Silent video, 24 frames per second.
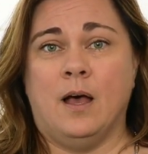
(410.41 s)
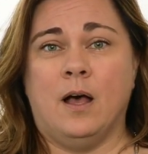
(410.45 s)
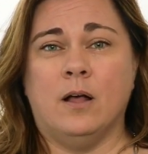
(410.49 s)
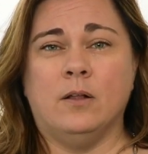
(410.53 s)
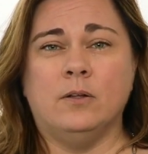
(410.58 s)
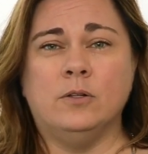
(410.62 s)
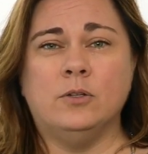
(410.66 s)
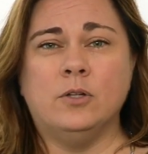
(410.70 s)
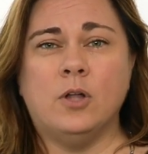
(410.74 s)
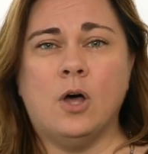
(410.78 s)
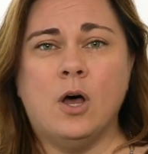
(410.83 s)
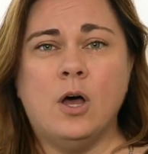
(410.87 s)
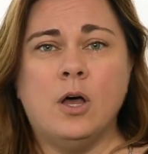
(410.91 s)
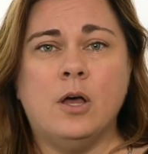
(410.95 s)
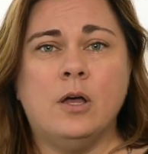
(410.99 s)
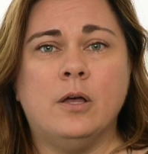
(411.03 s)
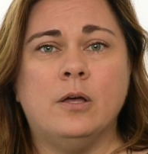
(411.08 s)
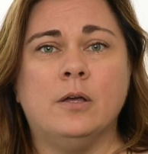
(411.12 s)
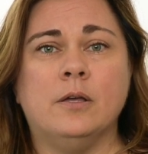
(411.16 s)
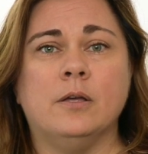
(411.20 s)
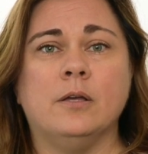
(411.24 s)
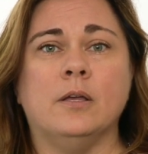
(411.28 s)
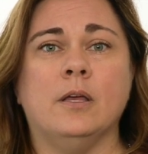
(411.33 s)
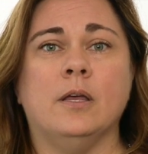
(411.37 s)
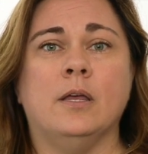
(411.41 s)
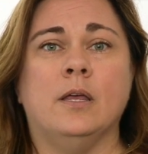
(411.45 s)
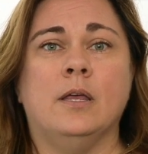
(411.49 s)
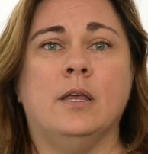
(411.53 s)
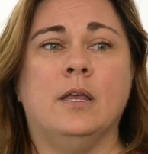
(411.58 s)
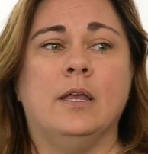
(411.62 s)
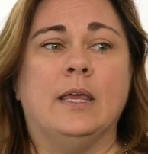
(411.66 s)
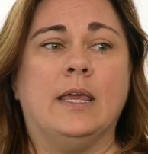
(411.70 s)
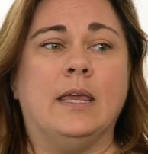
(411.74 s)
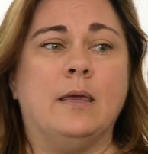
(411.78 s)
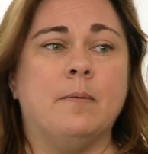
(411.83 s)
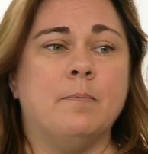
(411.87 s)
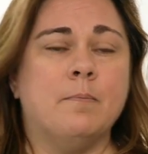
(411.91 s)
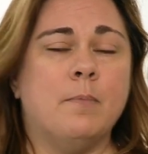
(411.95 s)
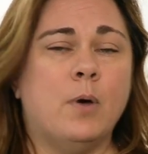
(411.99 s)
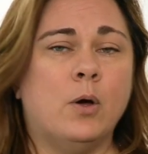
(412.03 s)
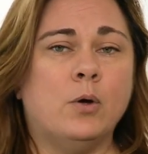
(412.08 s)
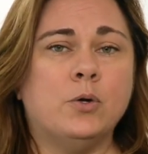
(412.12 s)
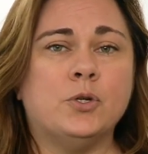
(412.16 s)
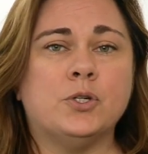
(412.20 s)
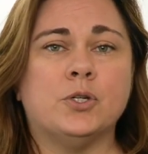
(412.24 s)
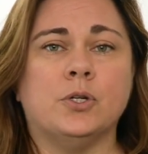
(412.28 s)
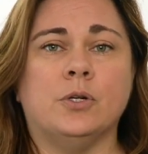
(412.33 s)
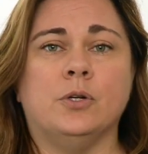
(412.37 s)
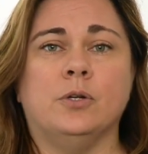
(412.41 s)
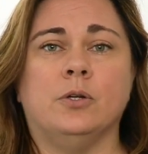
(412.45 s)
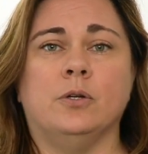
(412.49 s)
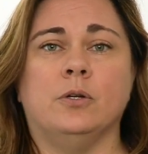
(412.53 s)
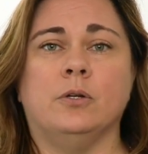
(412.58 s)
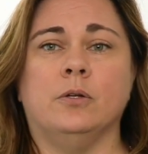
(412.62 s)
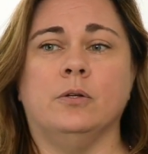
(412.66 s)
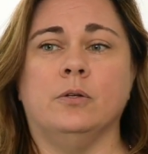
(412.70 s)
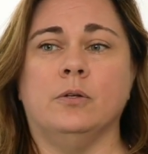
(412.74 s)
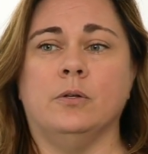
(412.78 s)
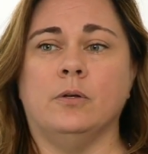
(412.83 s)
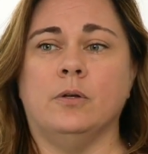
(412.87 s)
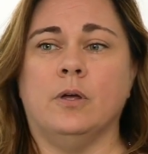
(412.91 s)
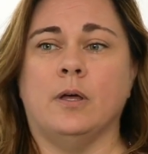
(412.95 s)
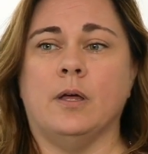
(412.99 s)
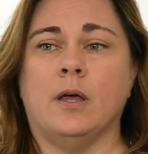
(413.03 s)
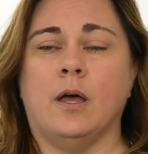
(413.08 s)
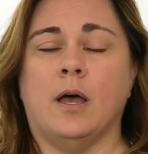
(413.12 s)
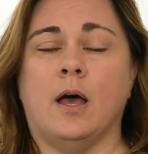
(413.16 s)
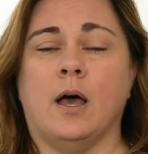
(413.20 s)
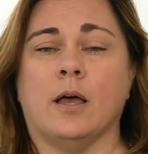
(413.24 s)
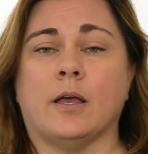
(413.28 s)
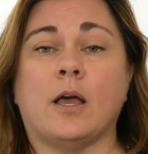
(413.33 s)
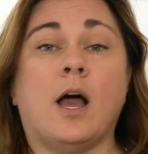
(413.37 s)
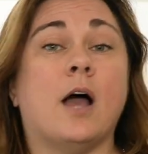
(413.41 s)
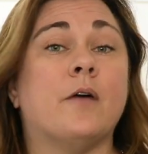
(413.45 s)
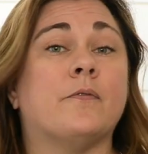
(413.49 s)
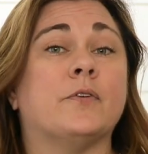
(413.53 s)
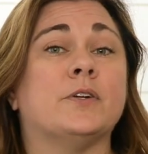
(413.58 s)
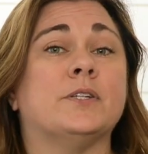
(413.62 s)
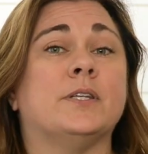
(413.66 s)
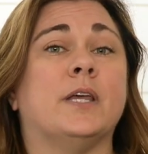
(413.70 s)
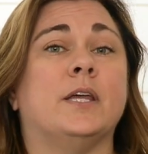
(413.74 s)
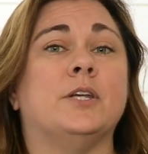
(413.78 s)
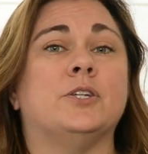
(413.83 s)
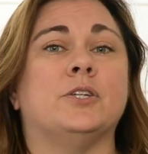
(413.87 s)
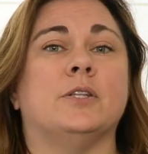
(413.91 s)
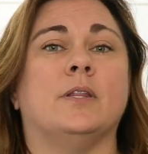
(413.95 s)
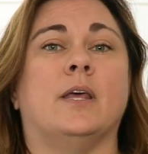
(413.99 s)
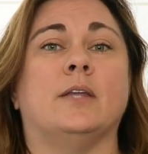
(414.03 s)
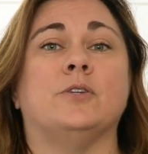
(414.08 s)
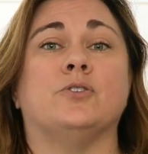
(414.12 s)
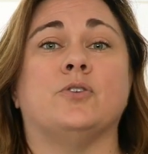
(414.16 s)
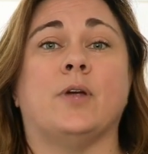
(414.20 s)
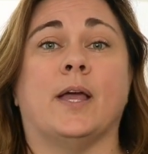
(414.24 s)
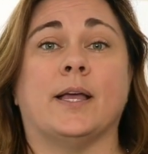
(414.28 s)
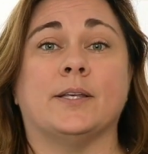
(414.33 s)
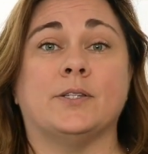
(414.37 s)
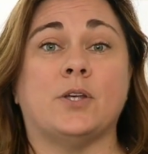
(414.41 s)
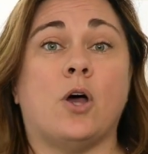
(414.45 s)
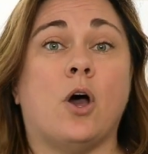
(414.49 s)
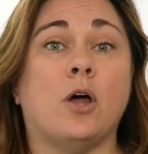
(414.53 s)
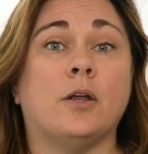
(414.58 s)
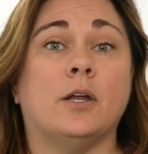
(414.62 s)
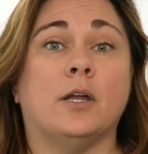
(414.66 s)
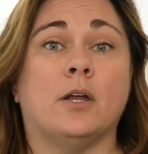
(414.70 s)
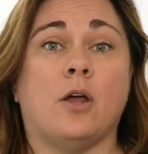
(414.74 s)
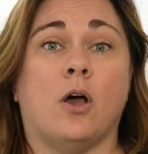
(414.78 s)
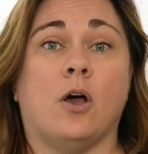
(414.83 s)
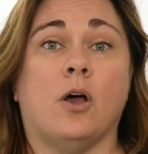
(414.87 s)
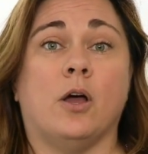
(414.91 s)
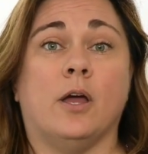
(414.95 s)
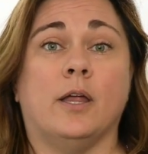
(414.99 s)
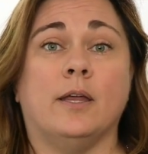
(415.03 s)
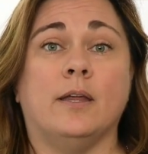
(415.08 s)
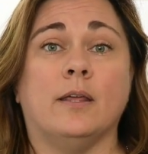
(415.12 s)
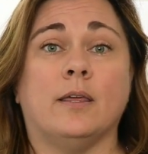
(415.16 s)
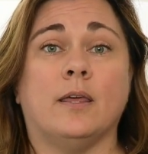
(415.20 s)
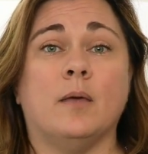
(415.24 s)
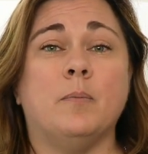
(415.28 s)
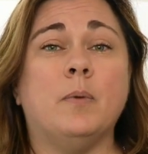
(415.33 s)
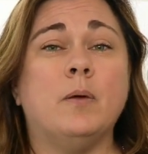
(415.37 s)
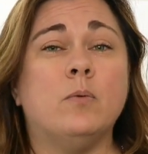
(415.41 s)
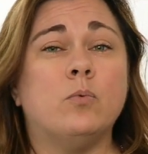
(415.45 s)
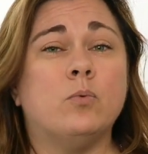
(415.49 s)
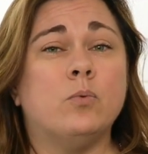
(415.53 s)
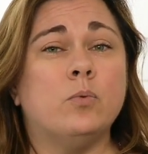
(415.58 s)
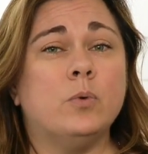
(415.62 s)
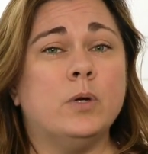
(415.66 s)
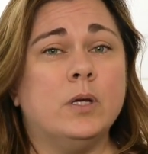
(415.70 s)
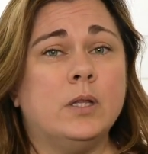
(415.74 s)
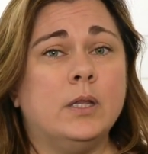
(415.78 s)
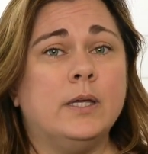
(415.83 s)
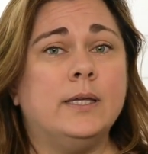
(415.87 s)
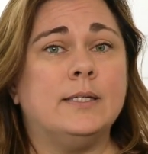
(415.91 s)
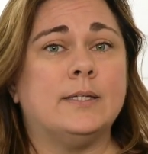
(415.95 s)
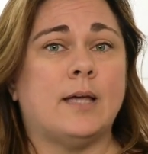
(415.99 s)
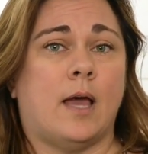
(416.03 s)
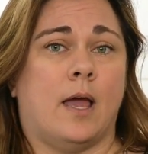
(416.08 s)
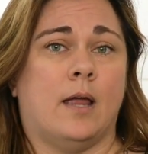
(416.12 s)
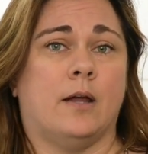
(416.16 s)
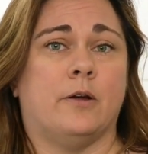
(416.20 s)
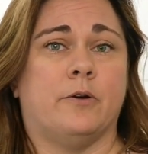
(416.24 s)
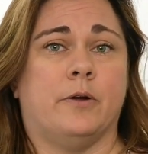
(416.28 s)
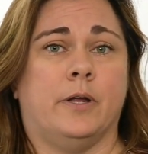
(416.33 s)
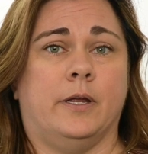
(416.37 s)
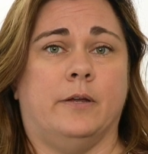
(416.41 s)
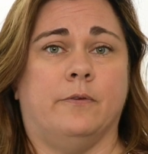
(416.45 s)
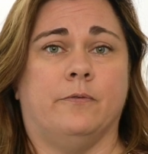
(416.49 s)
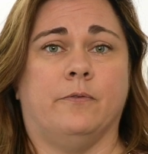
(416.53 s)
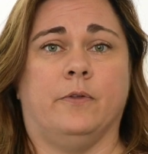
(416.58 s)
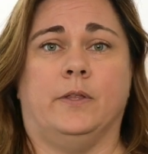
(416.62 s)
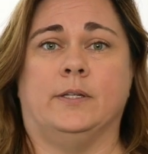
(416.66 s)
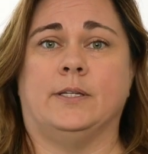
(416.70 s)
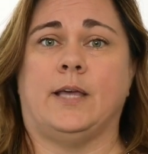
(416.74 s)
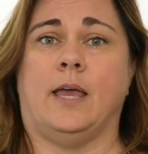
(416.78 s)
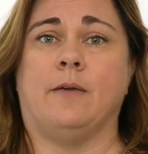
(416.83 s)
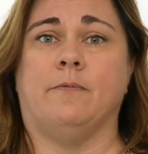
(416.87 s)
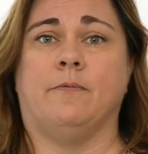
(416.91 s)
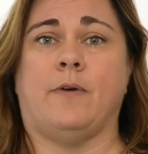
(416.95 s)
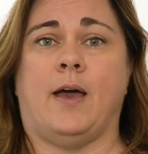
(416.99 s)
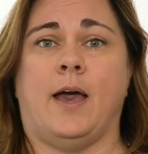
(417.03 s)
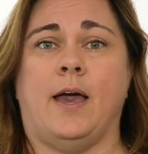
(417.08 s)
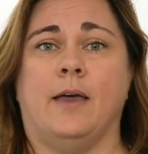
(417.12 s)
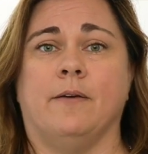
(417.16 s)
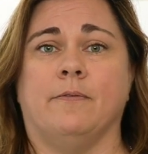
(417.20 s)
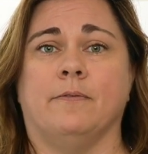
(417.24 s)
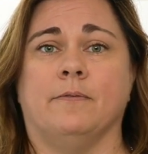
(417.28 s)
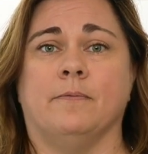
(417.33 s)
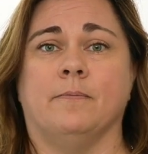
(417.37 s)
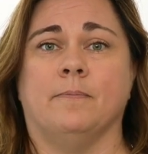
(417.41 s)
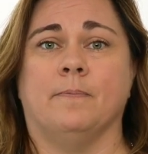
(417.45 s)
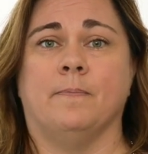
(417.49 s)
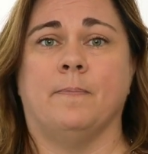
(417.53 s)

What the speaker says: A long, emotional conversation that drags on and on can be really tiring for the type 5.